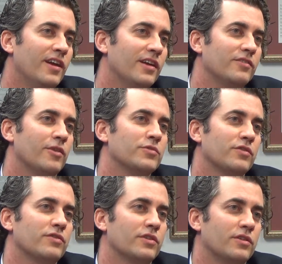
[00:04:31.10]
in terms
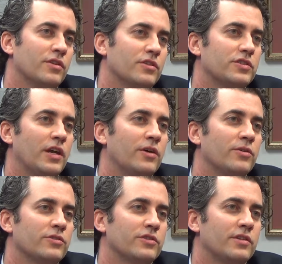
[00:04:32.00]
of their
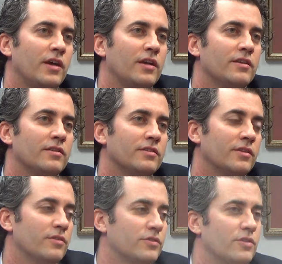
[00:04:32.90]
sales, and
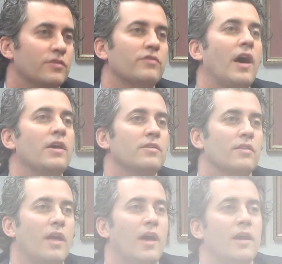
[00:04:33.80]
so there's value to
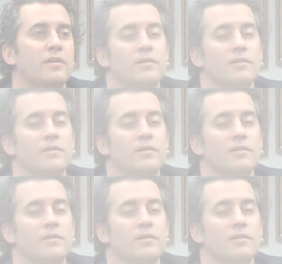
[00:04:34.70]
that.